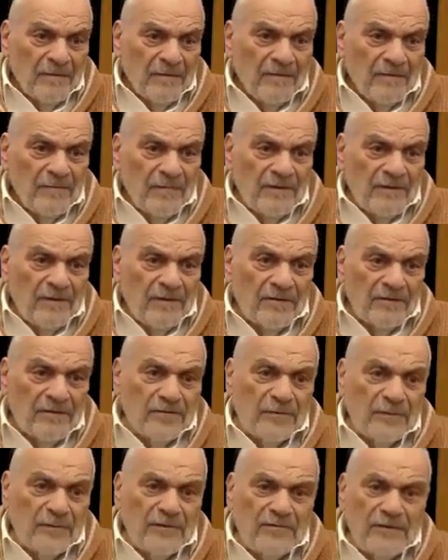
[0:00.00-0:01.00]
Because
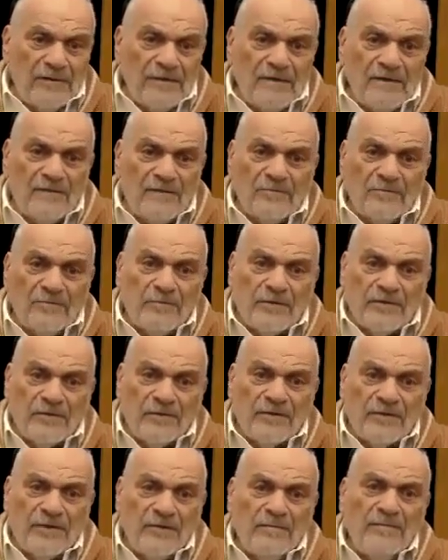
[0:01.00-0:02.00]
we read in the
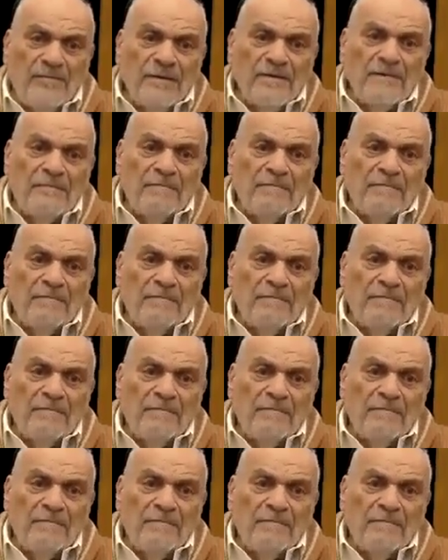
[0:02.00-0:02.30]
Psukim,